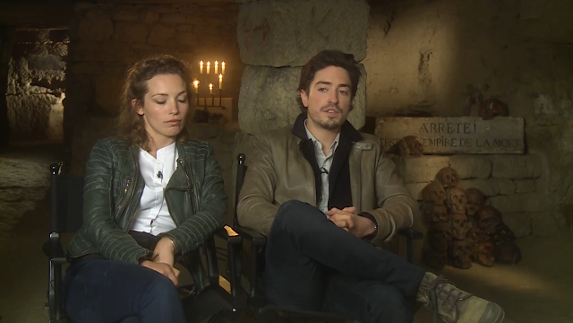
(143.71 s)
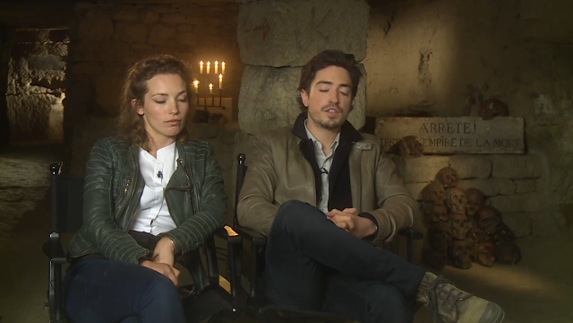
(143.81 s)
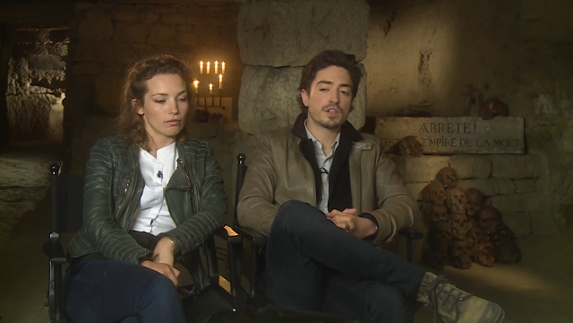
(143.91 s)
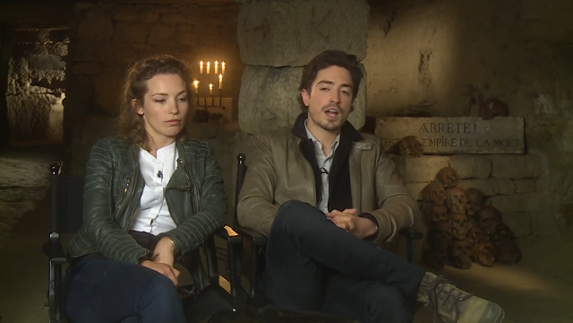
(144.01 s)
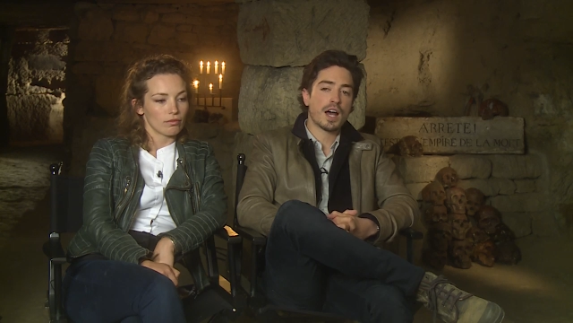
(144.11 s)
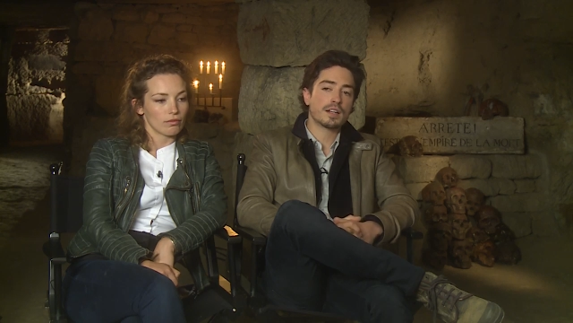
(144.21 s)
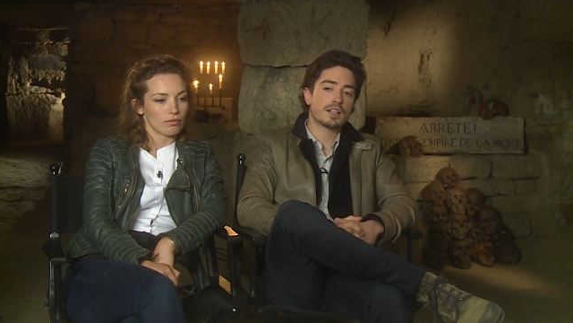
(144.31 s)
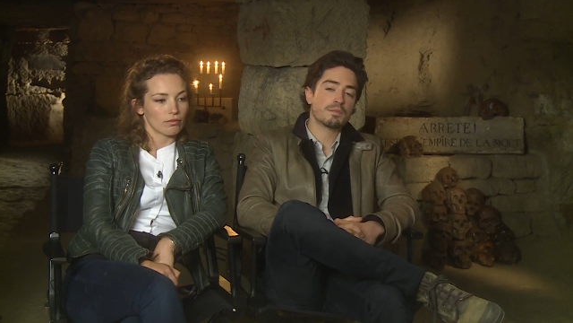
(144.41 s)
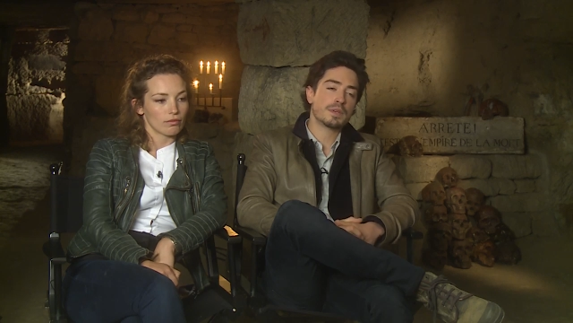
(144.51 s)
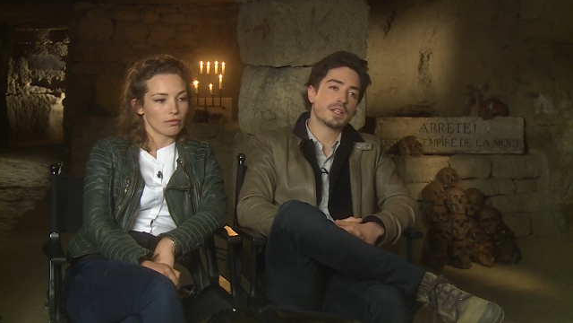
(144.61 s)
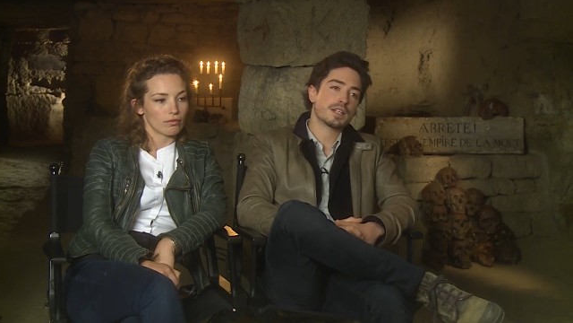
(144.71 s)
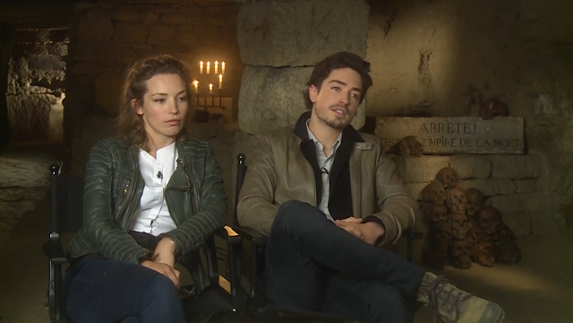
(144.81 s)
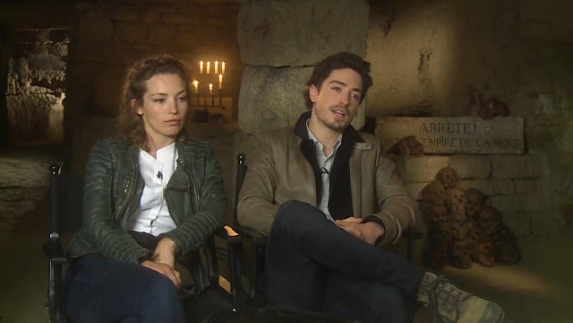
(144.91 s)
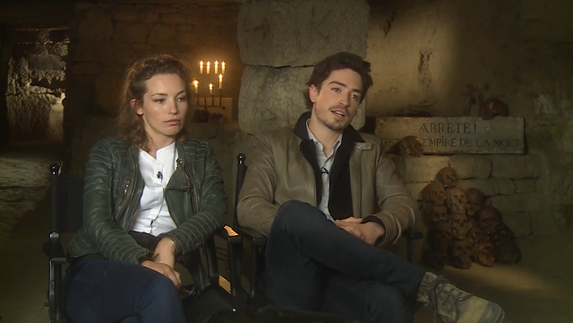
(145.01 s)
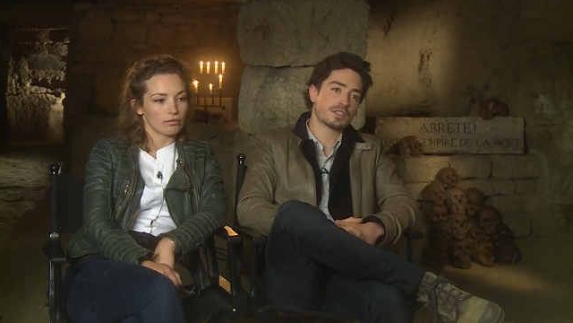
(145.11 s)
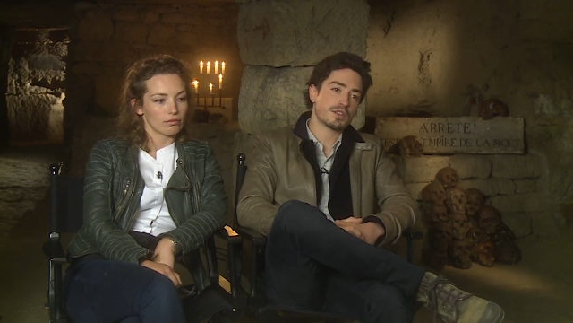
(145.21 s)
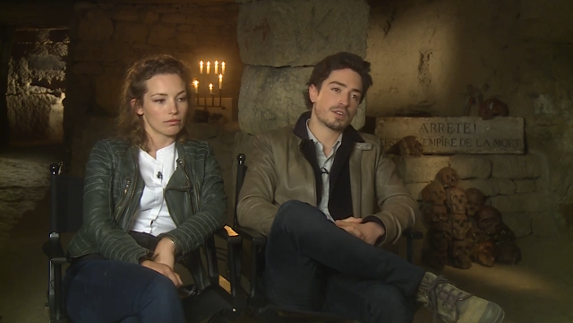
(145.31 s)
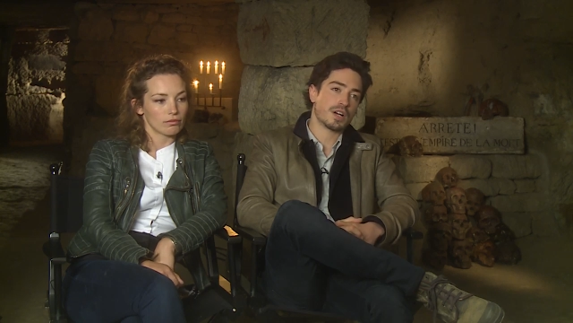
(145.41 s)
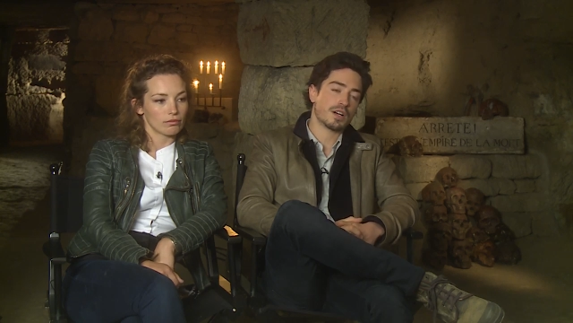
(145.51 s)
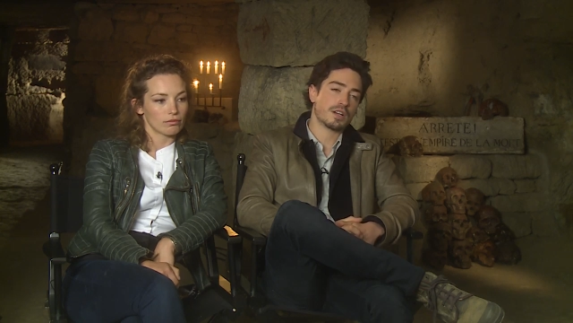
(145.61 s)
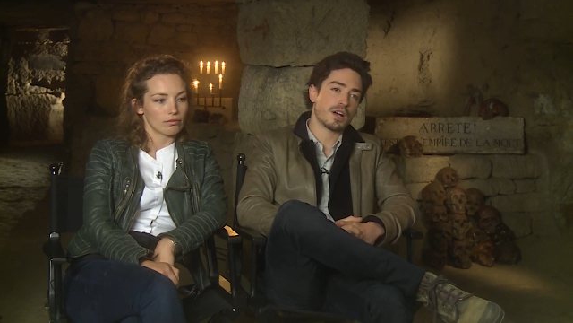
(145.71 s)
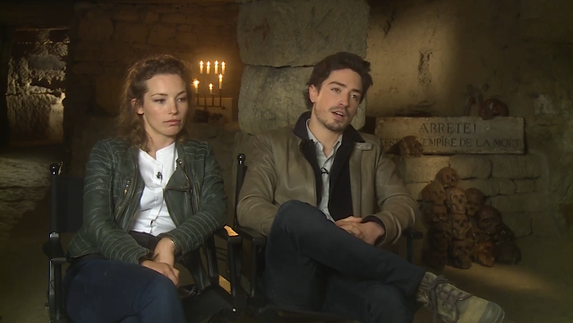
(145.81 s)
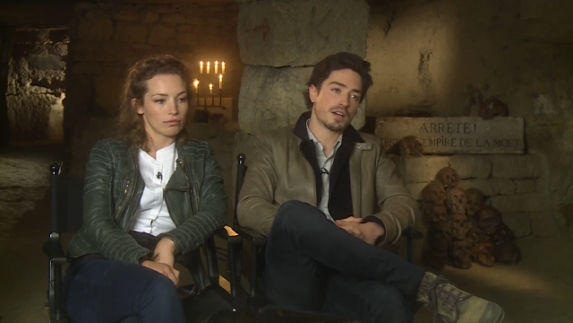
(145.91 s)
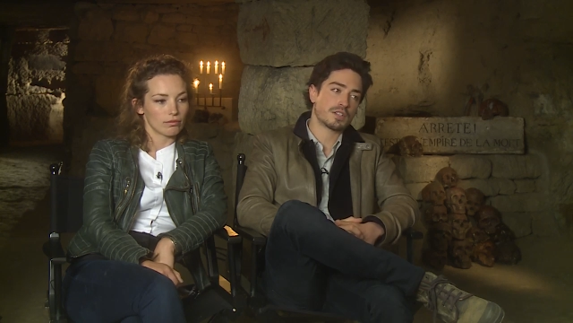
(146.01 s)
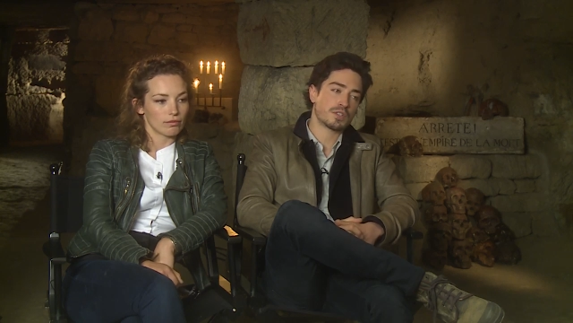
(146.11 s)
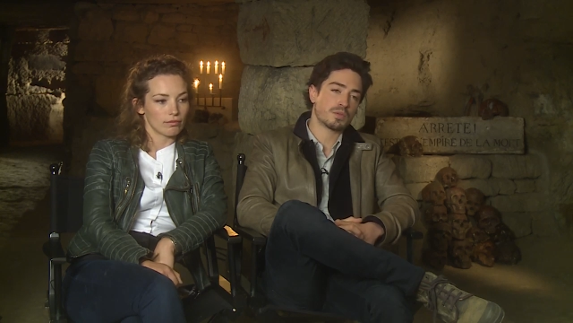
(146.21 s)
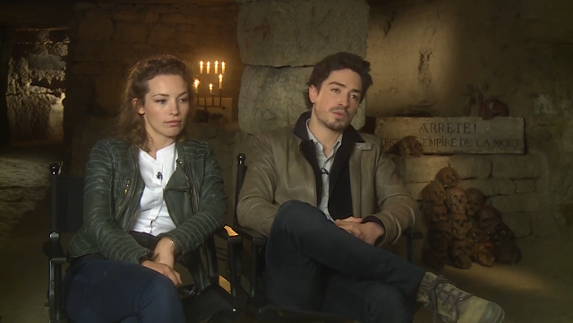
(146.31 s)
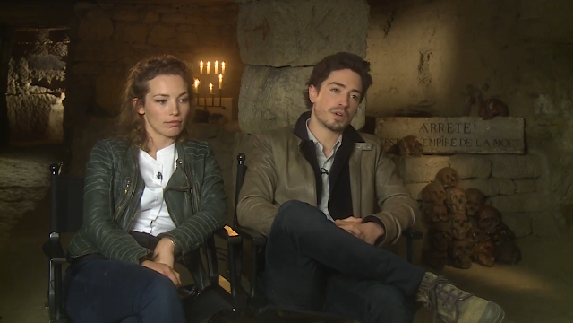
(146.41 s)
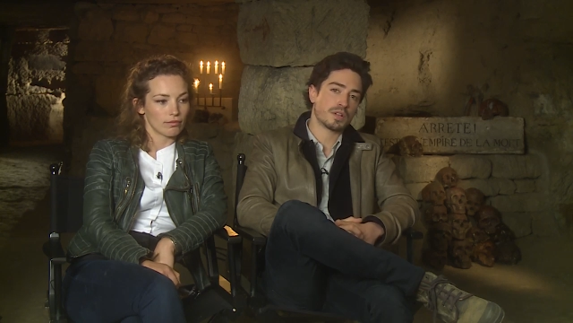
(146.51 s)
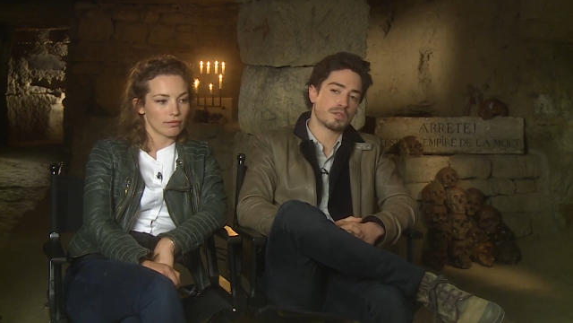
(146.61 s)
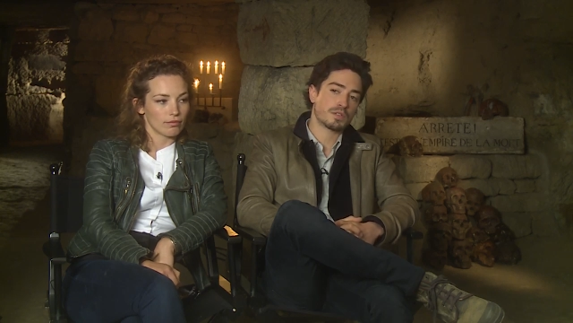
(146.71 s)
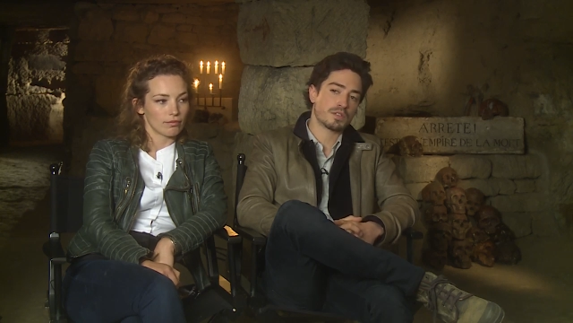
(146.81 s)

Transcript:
Speaker 1: if you're not committing as an actor uh, uh, to uh,